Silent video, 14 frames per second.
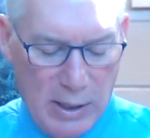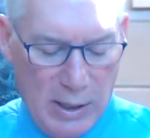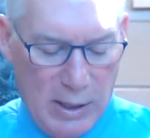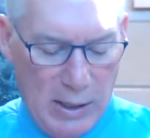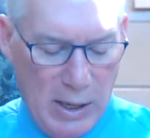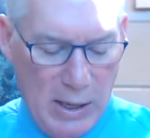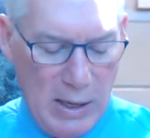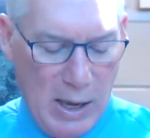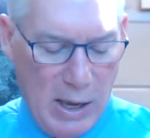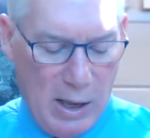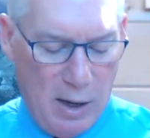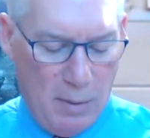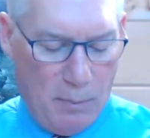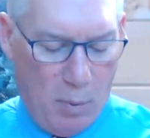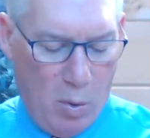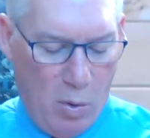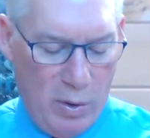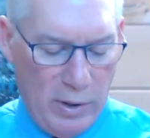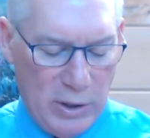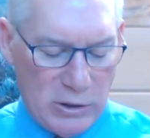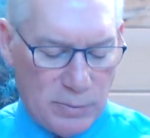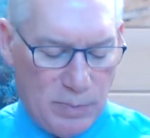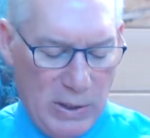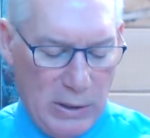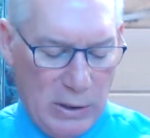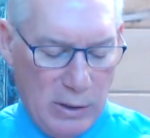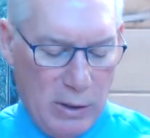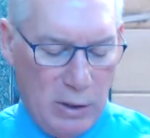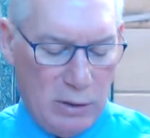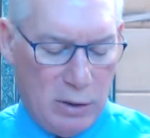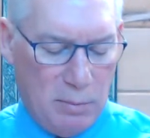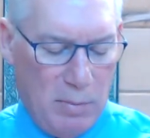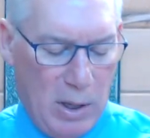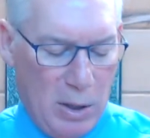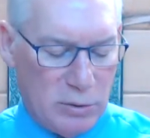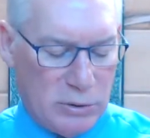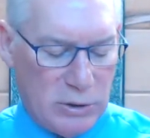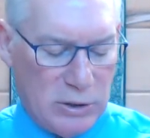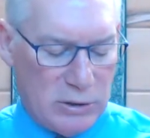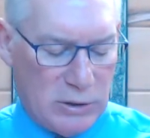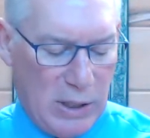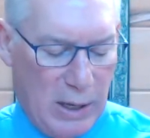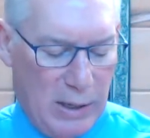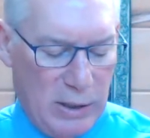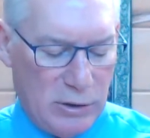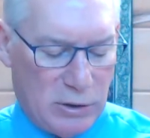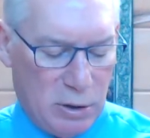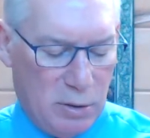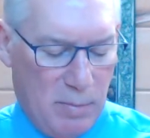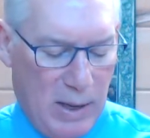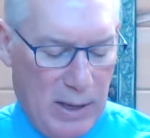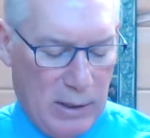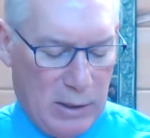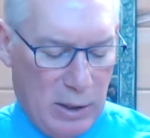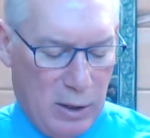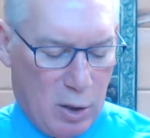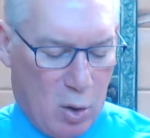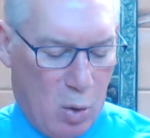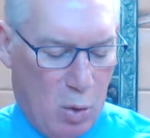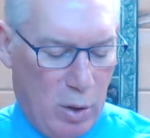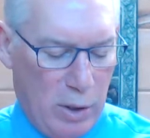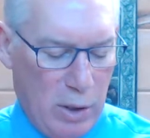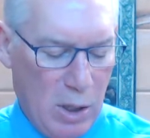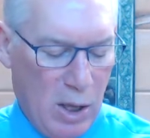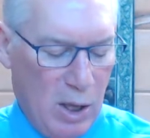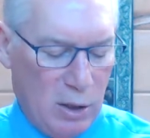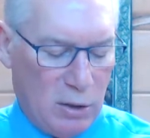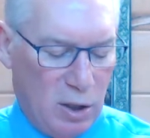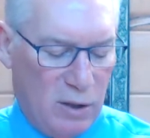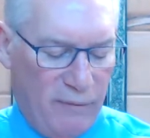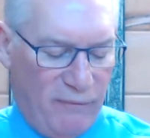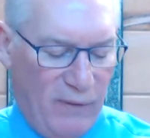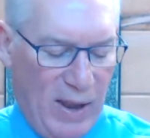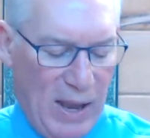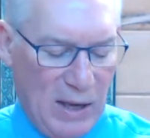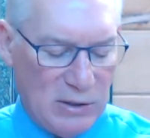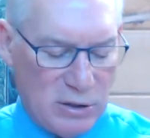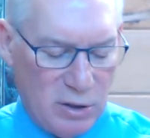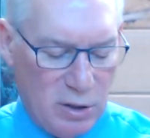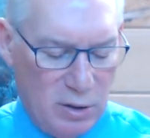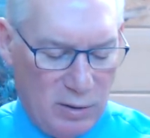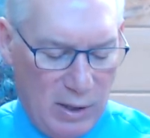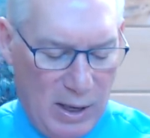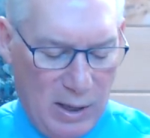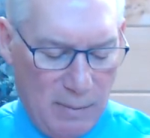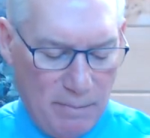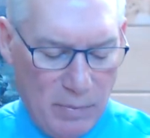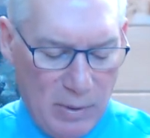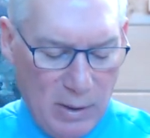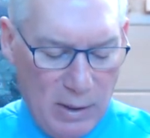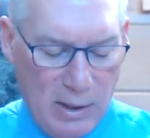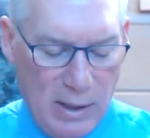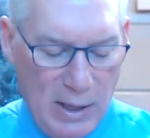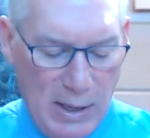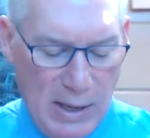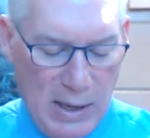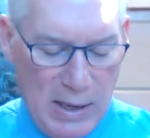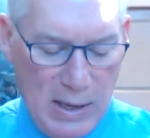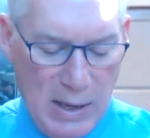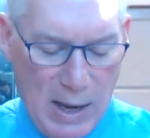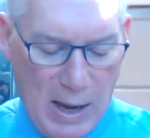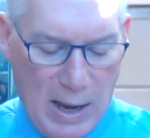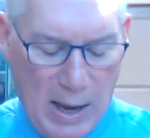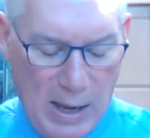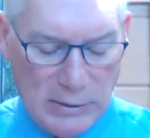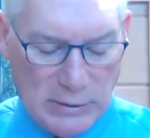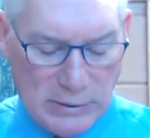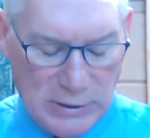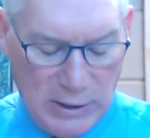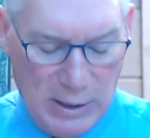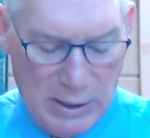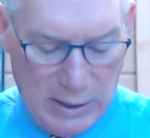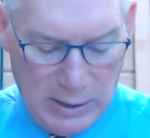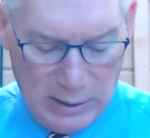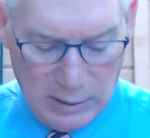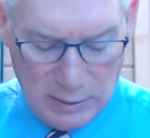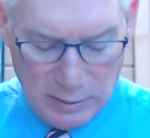and he had appointed, speaking unto Moses, that he should make it according to the fashion that he had seen.